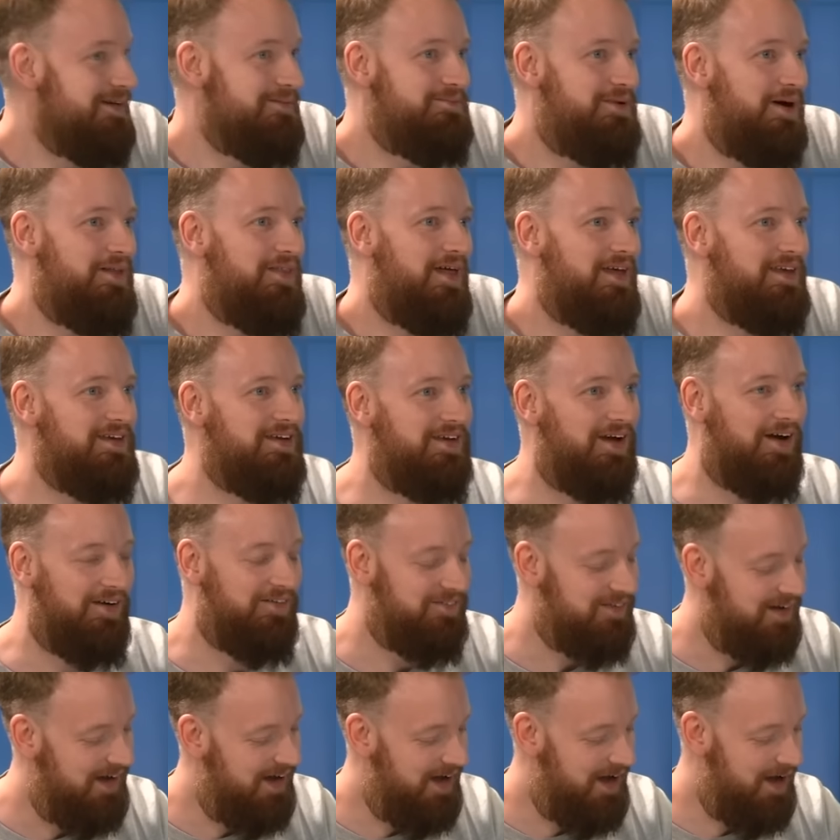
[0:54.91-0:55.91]
But there you
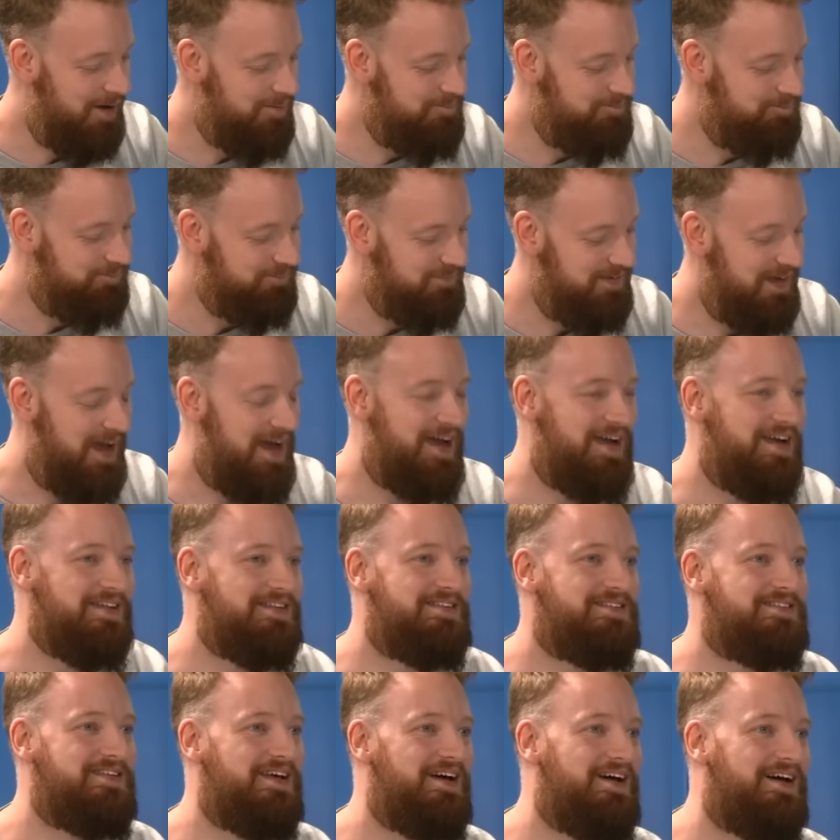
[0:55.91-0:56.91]
go. Yeah, look,
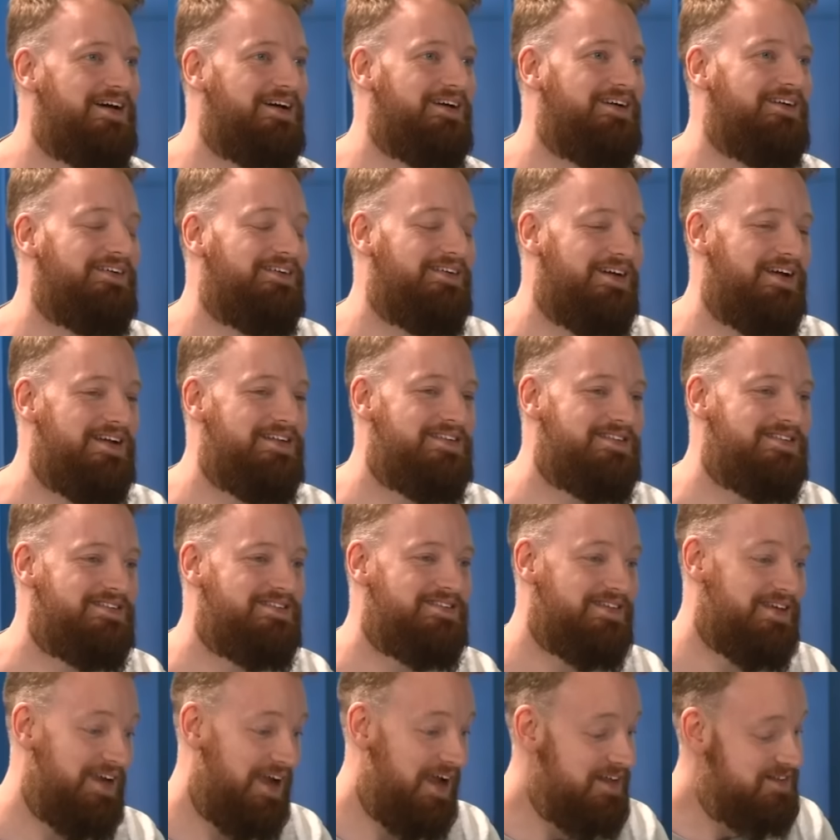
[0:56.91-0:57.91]
it's
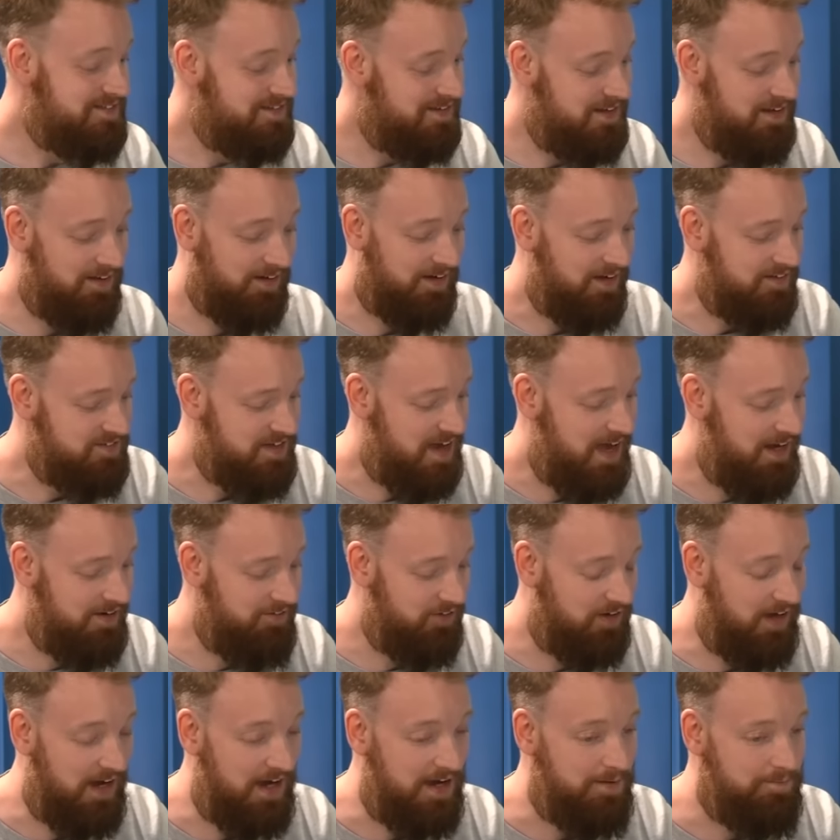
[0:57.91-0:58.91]
a hell
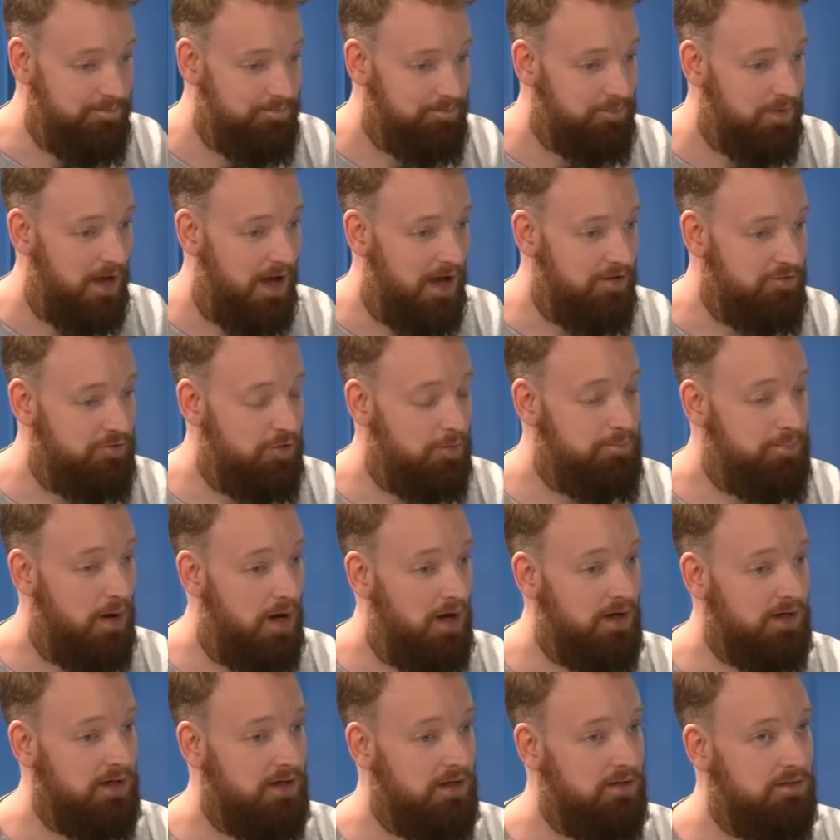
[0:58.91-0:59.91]
of a game. And for
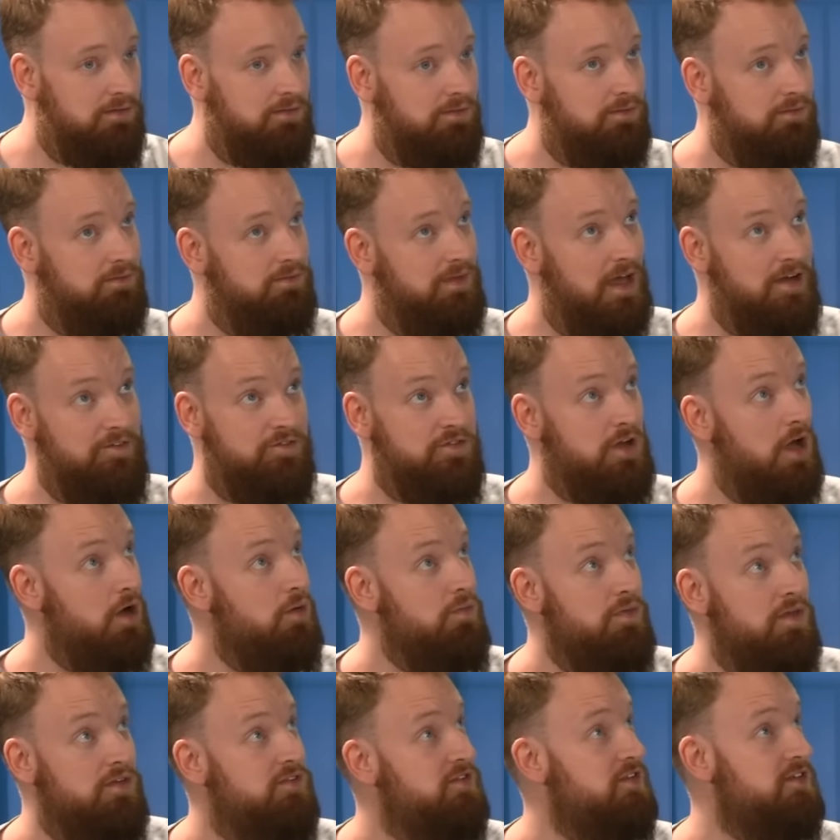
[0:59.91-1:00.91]
Bayern, they've
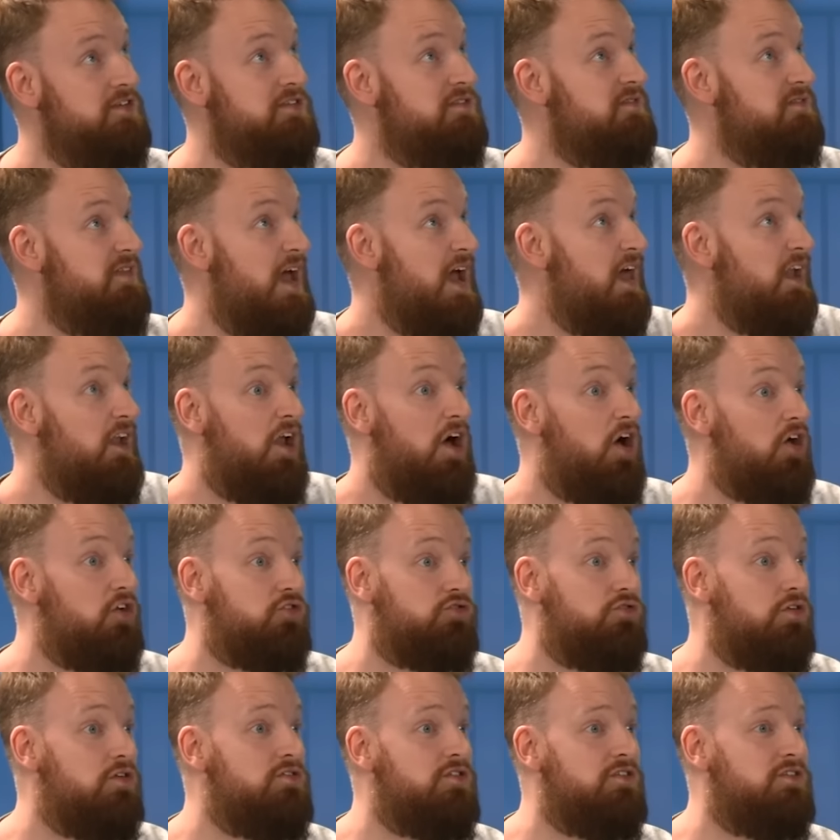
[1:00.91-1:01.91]
known this is their
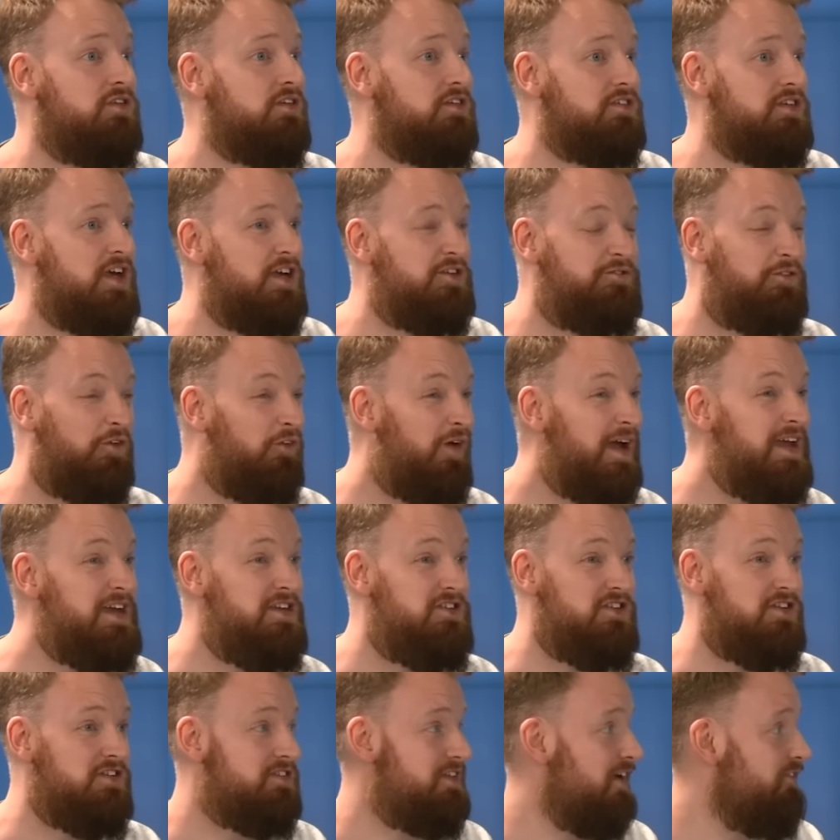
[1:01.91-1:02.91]
last route to success for
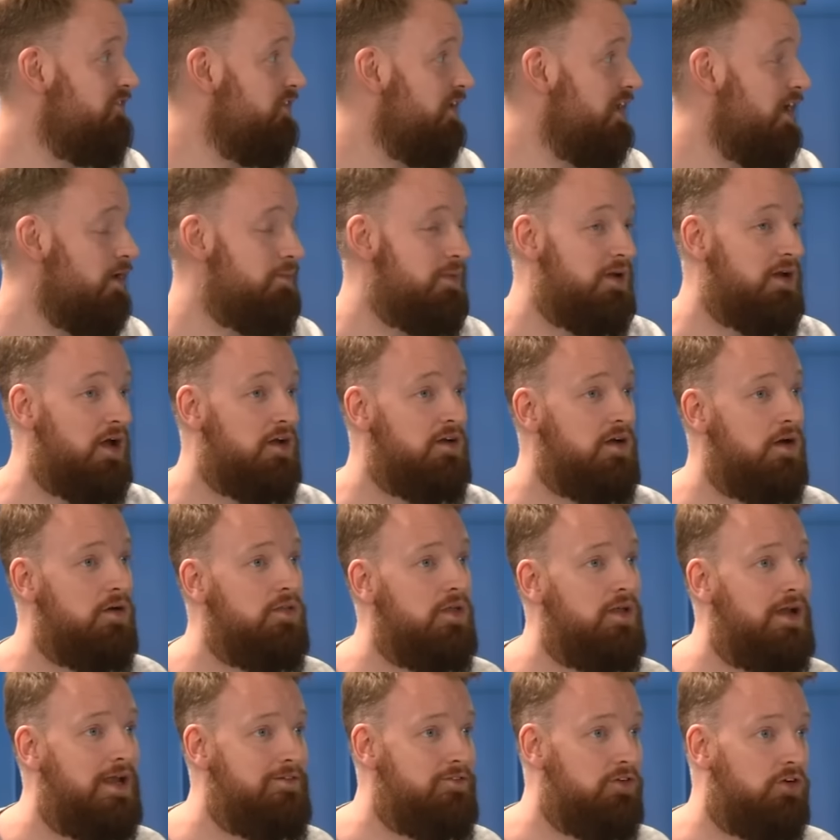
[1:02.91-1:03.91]
ages, haven't they? I mean, I know
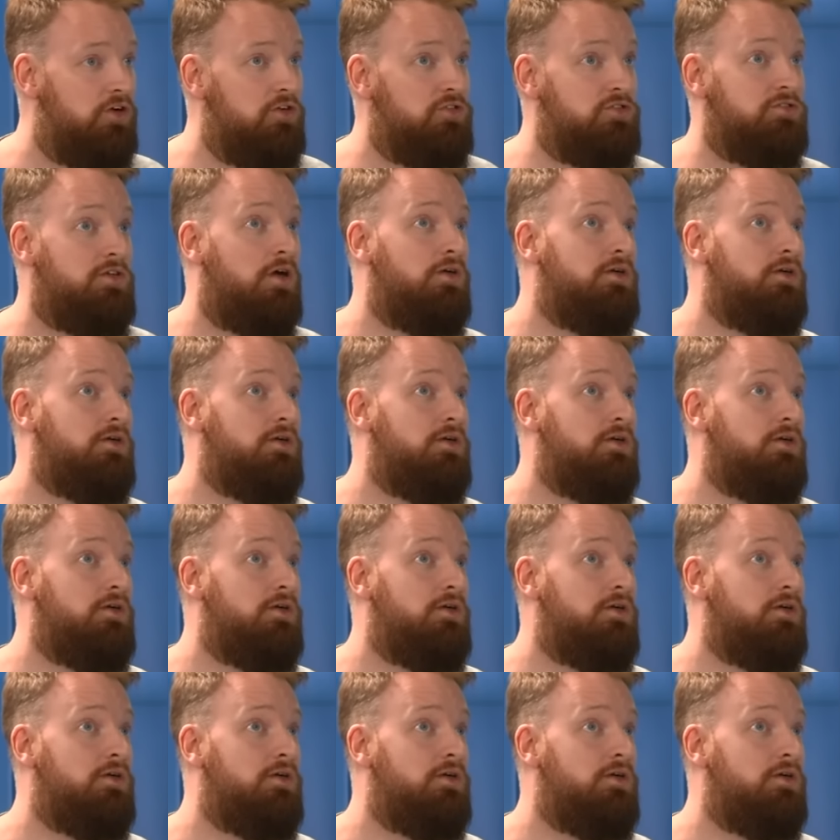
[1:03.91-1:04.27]
that Leverkusen